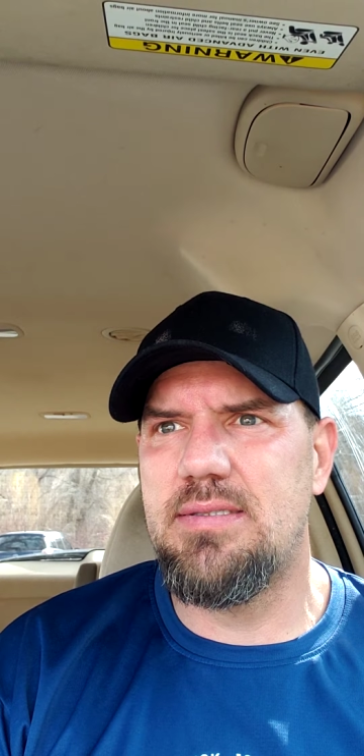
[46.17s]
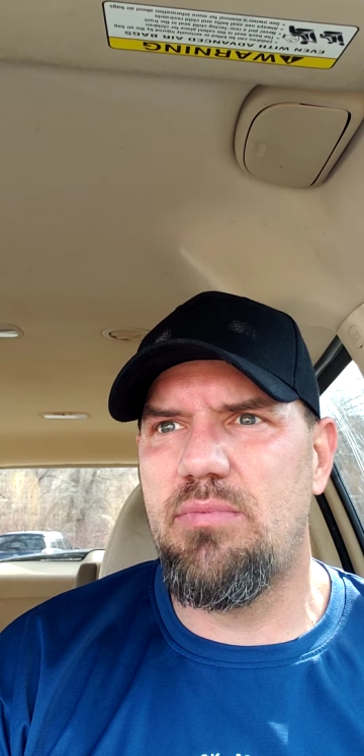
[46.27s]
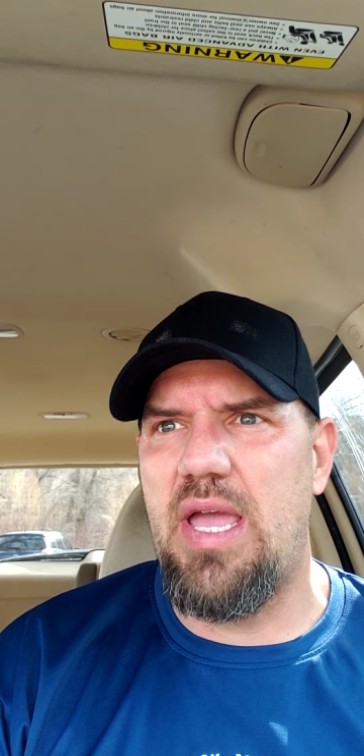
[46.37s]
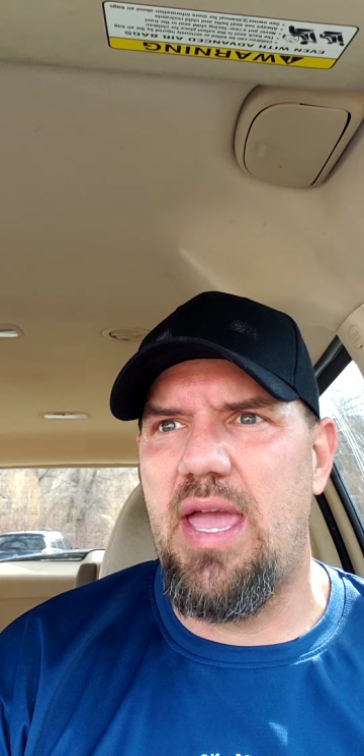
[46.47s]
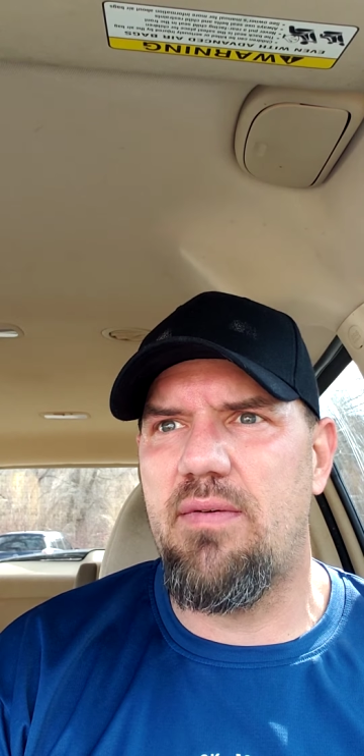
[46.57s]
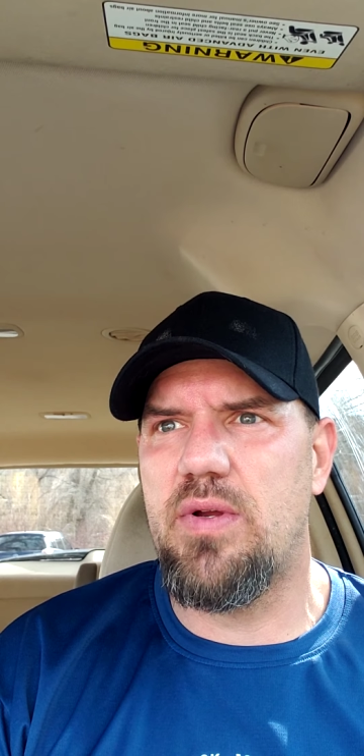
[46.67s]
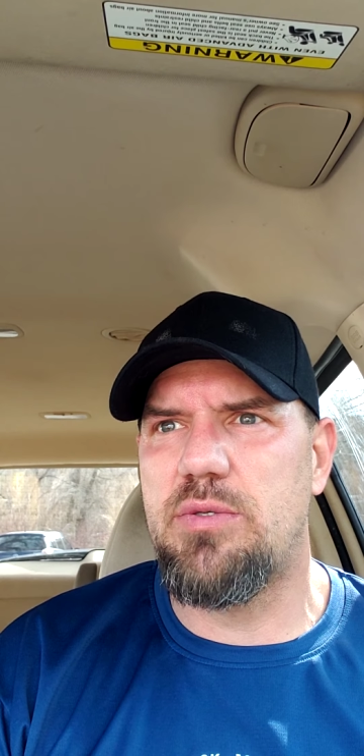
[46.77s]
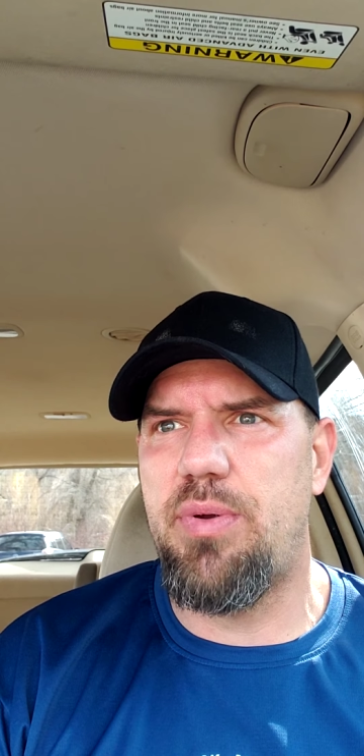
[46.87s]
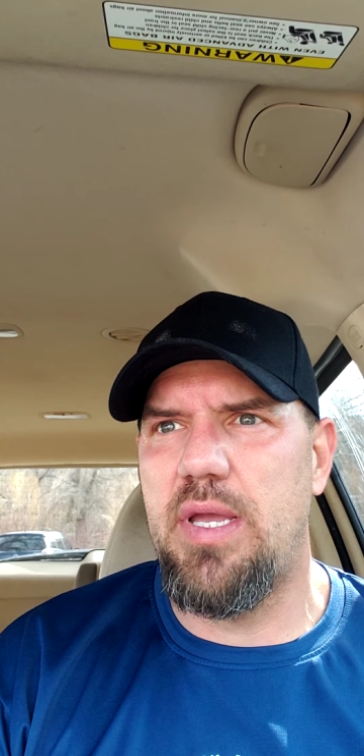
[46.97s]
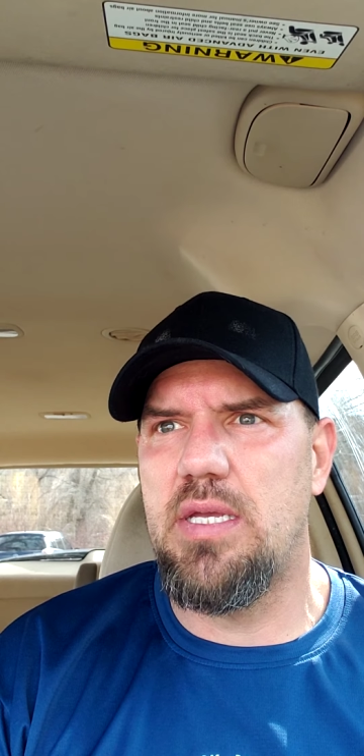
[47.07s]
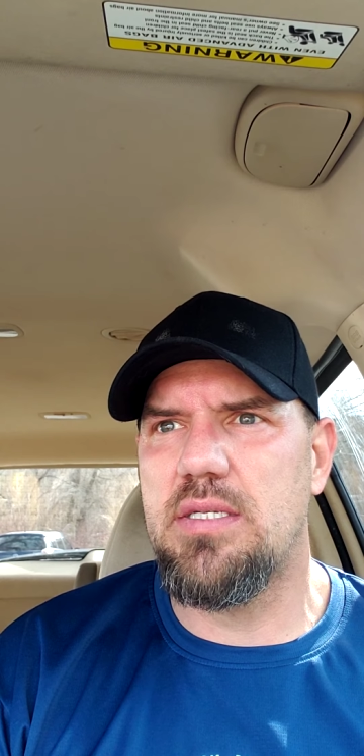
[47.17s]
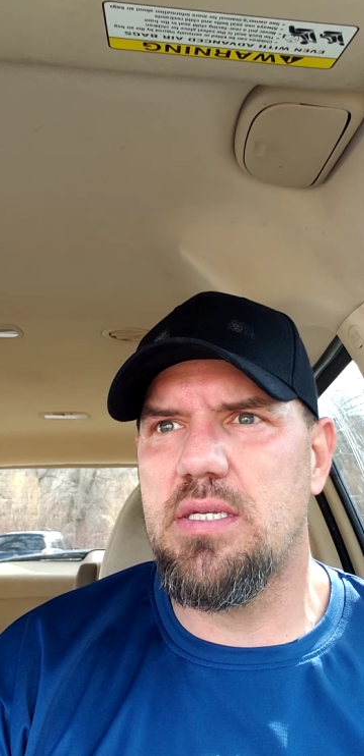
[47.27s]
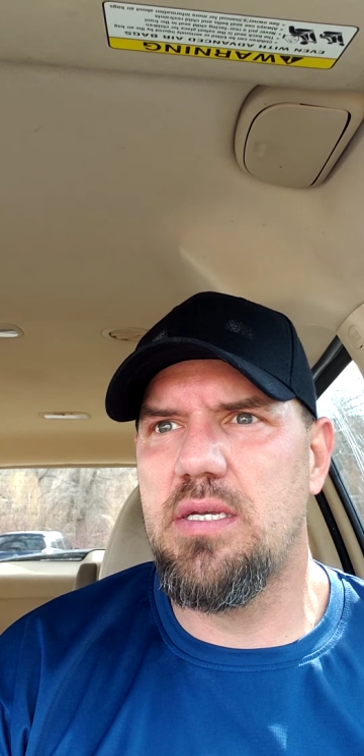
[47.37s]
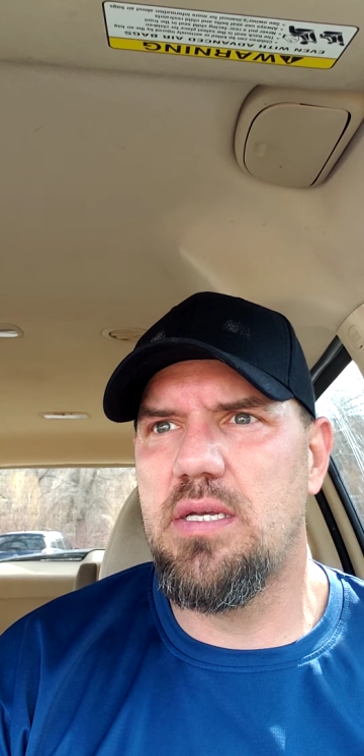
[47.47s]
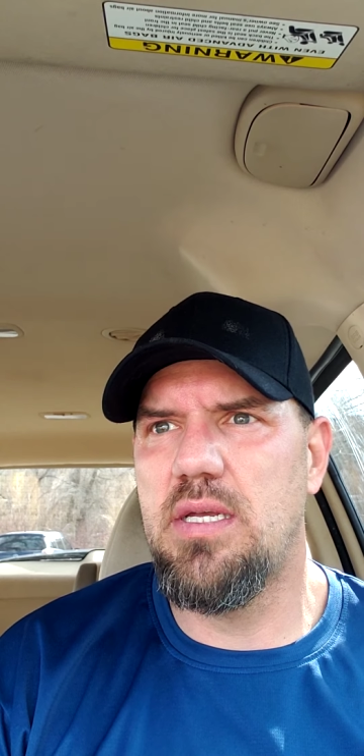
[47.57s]
my average
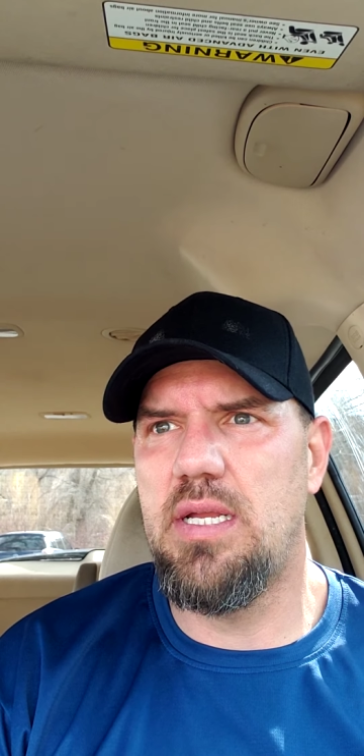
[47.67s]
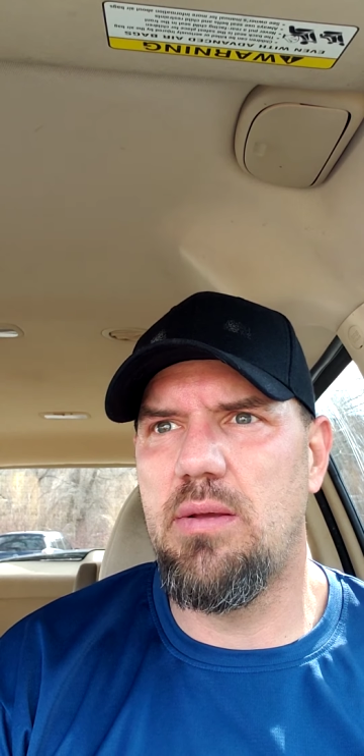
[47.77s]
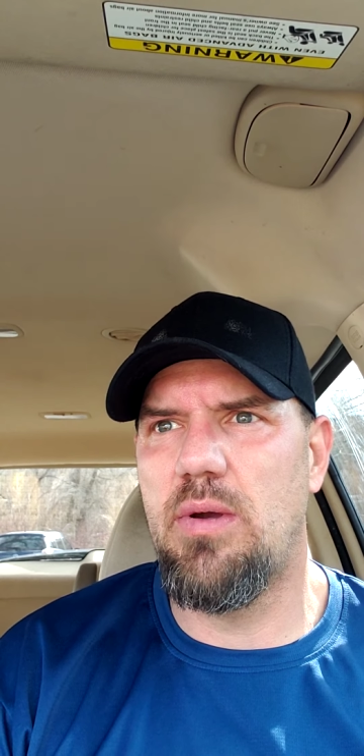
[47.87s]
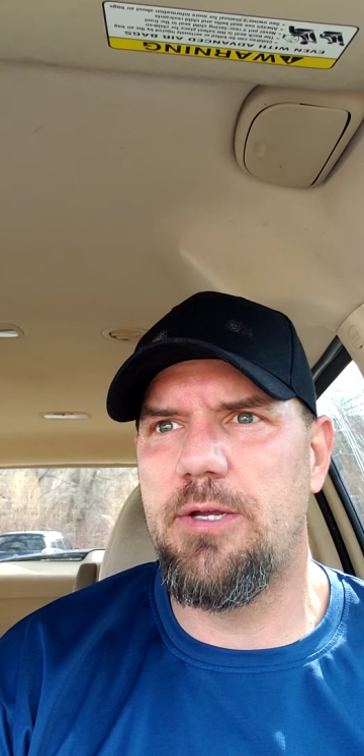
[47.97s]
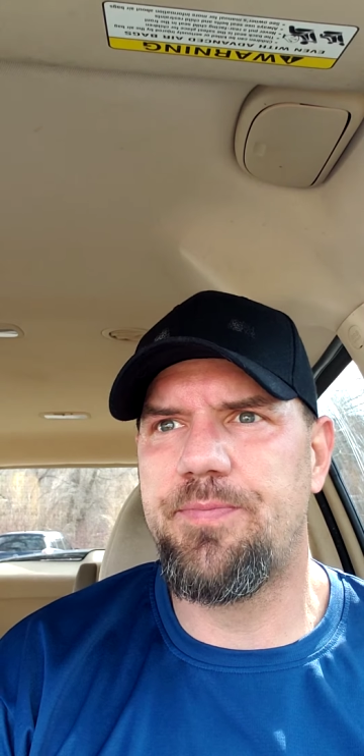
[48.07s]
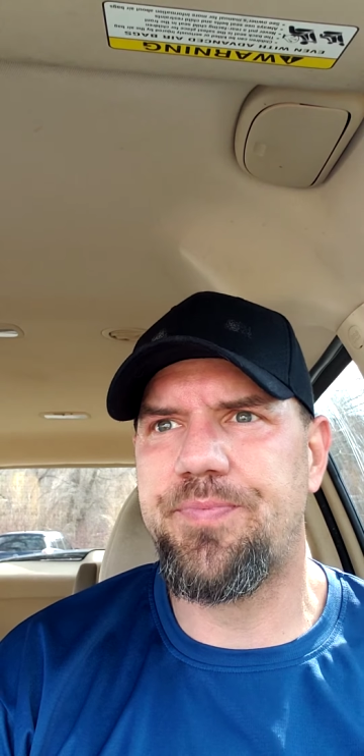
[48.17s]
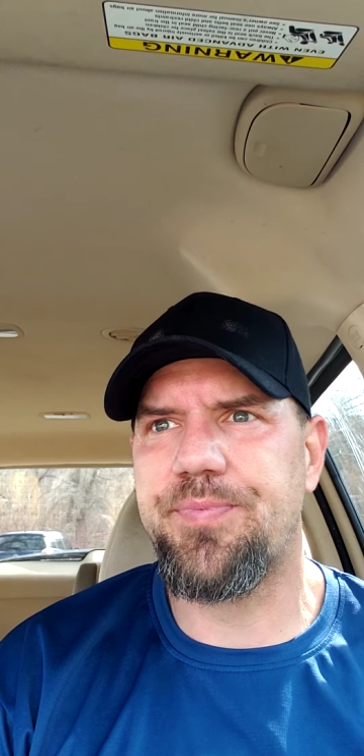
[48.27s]
pace. Anyway.